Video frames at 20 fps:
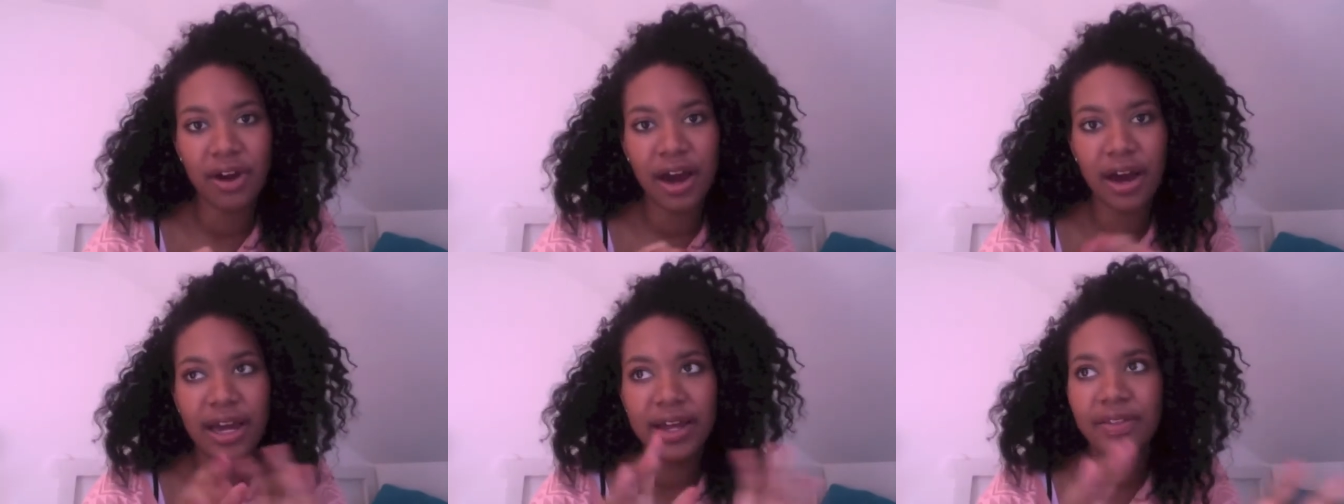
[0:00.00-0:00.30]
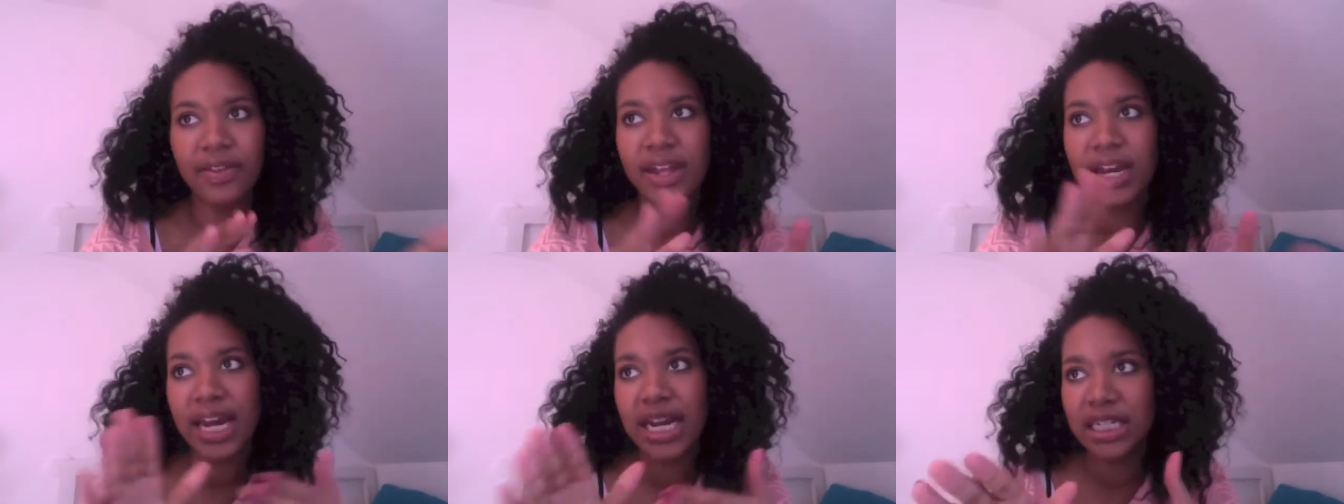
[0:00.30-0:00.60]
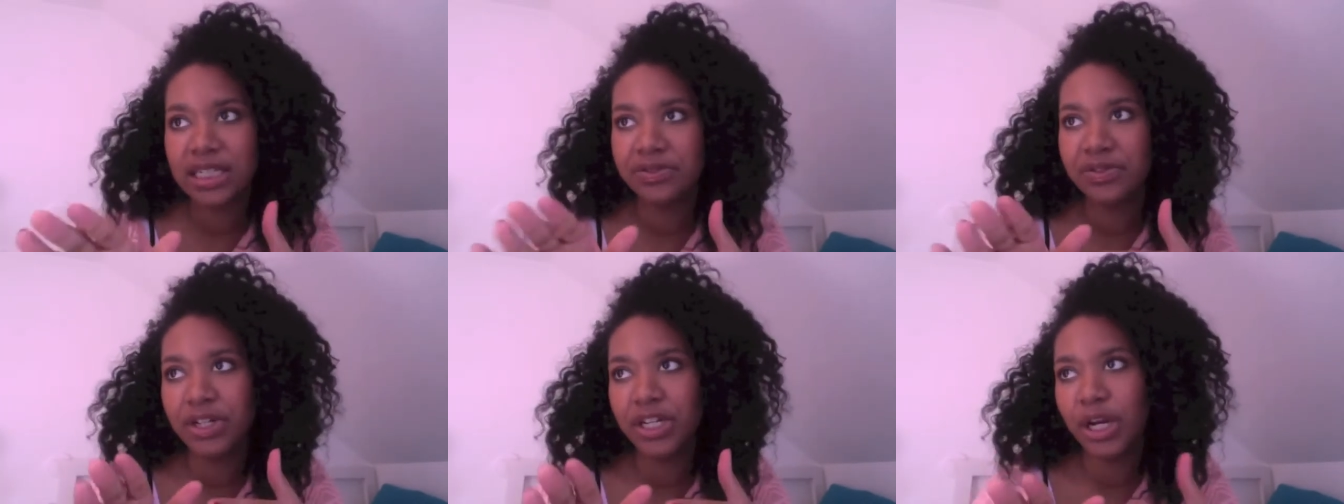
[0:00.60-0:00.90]
In the
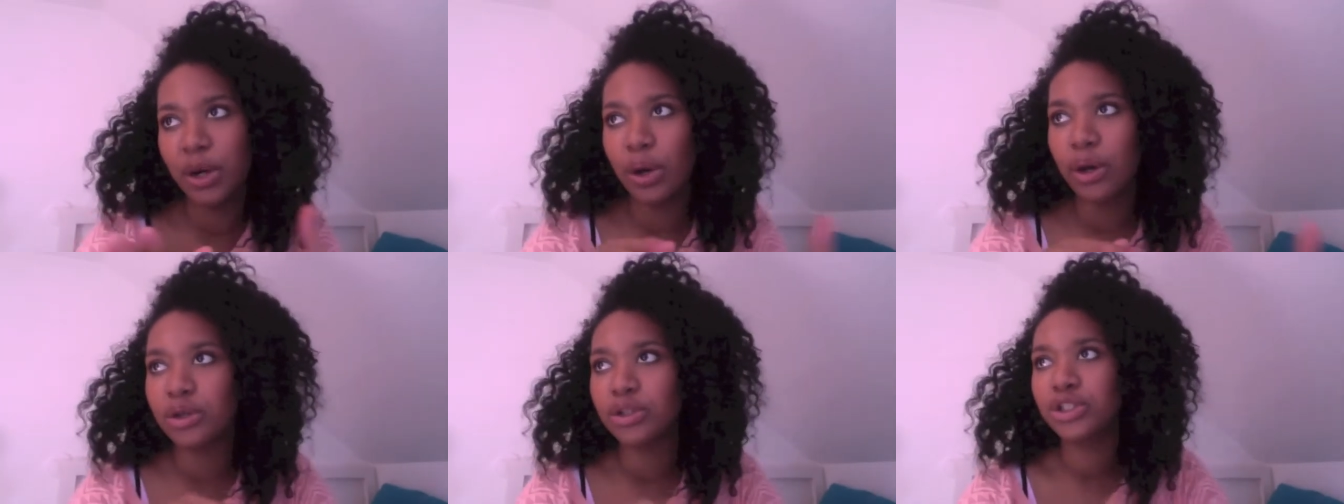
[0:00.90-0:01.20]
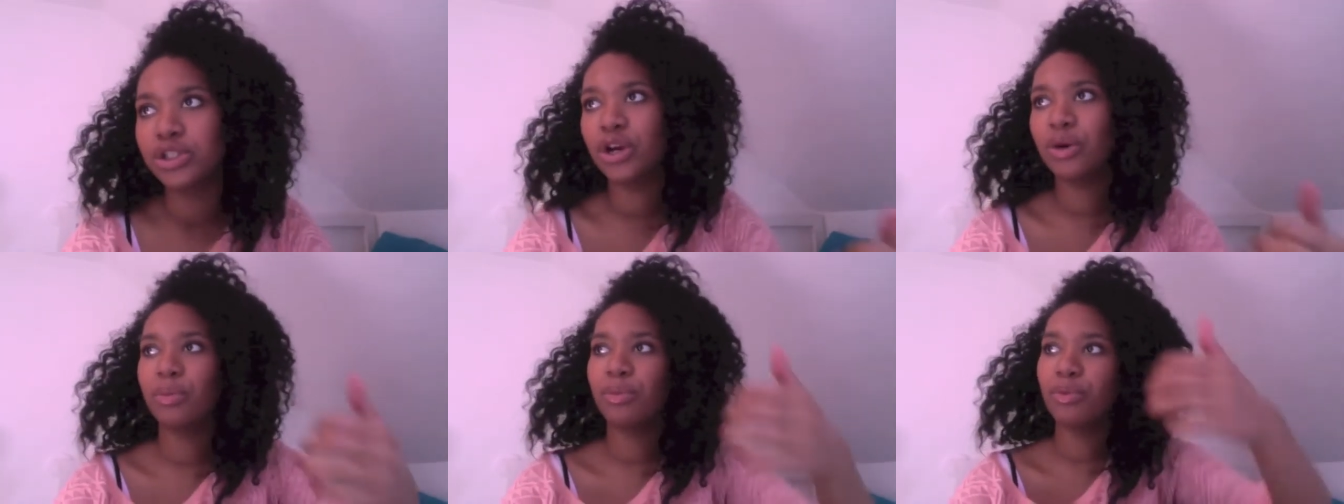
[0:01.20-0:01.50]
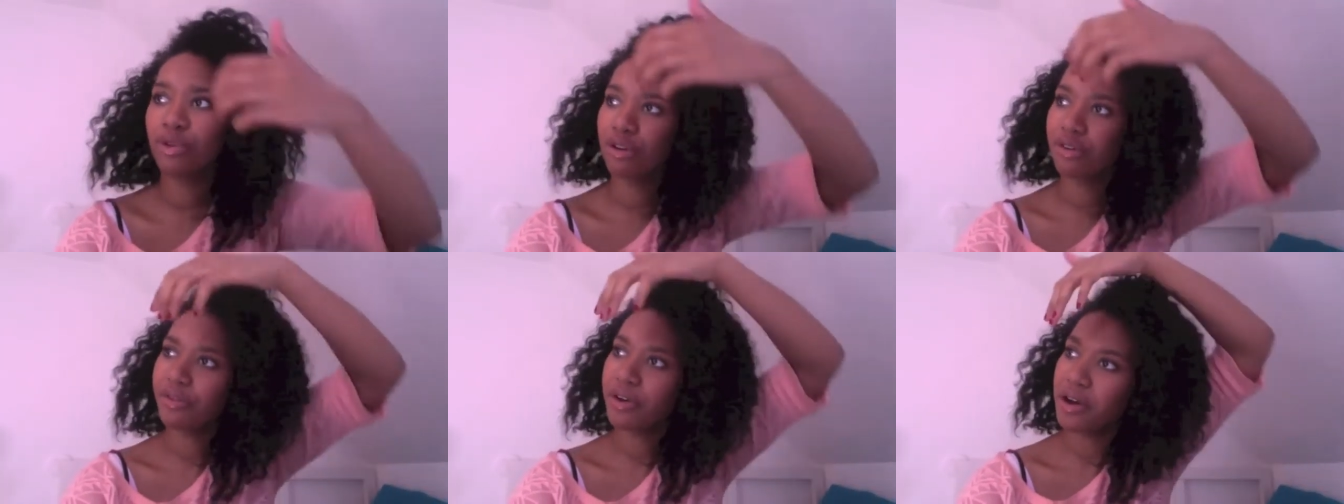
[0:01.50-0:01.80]
next video I'll show
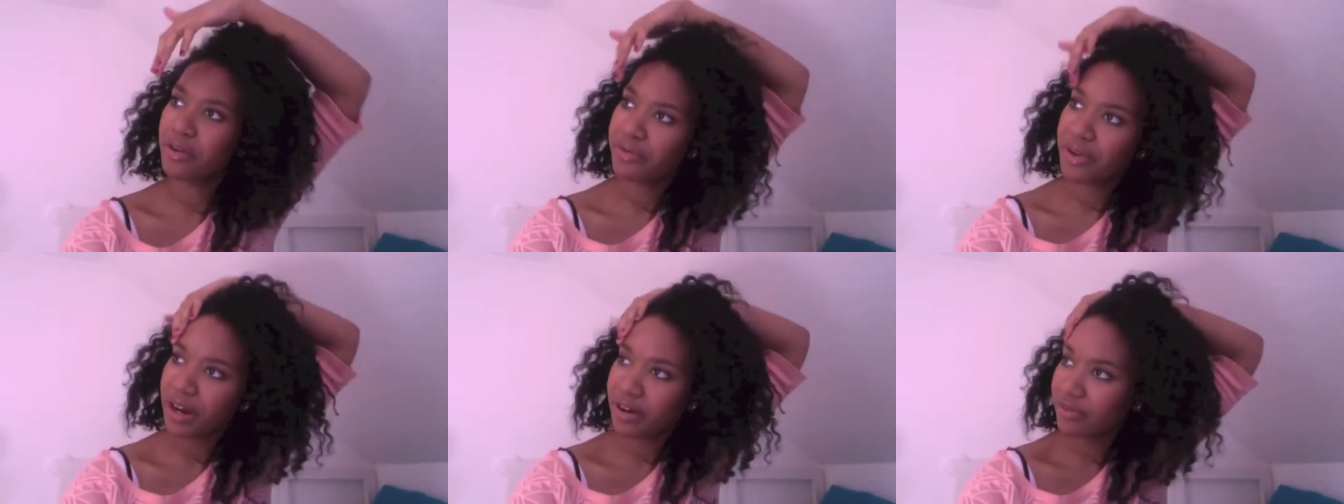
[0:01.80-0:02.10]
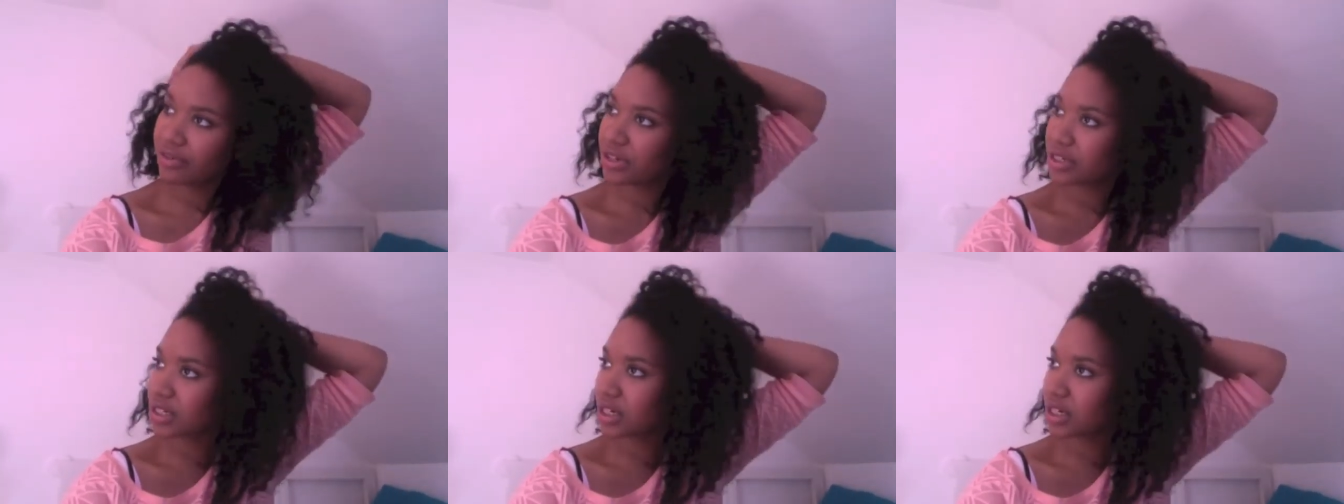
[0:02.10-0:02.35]
more of her favorites